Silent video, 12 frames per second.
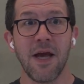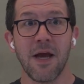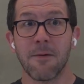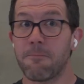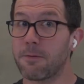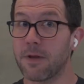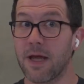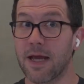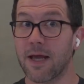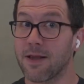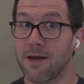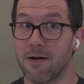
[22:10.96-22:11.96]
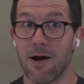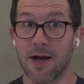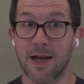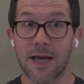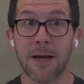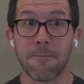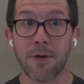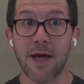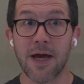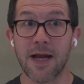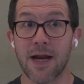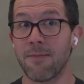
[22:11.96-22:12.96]
But like, they're not going to get
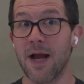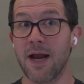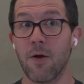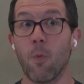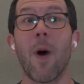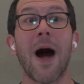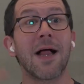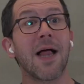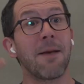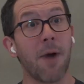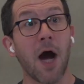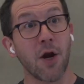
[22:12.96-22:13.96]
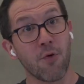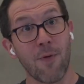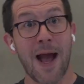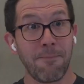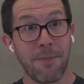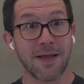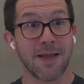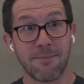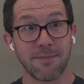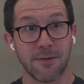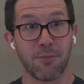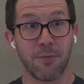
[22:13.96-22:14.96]
played. I might, while I'm unwrapping
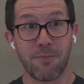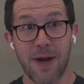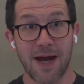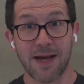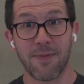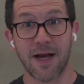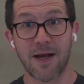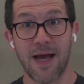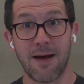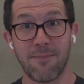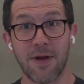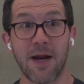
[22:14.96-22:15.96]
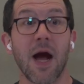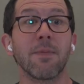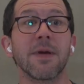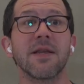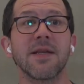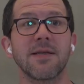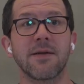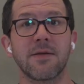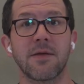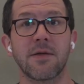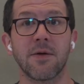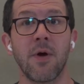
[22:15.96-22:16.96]
them to put back in my cabinet, I'll be listening
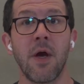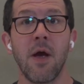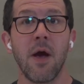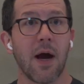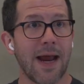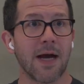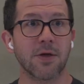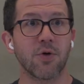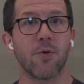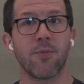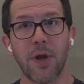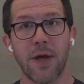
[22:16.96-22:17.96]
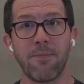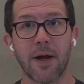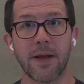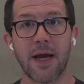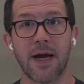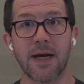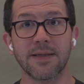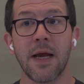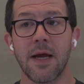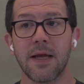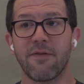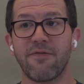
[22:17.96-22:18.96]
to an actual play podcast
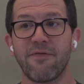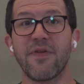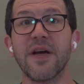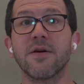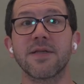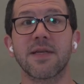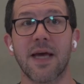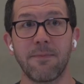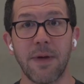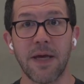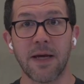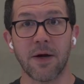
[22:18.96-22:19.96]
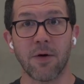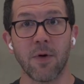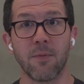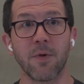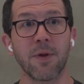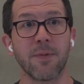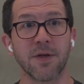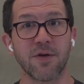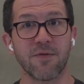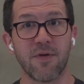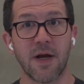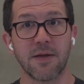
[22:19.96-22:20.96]
that feels like being in a room with a bunch of
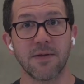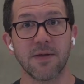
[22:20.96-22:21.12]
friends.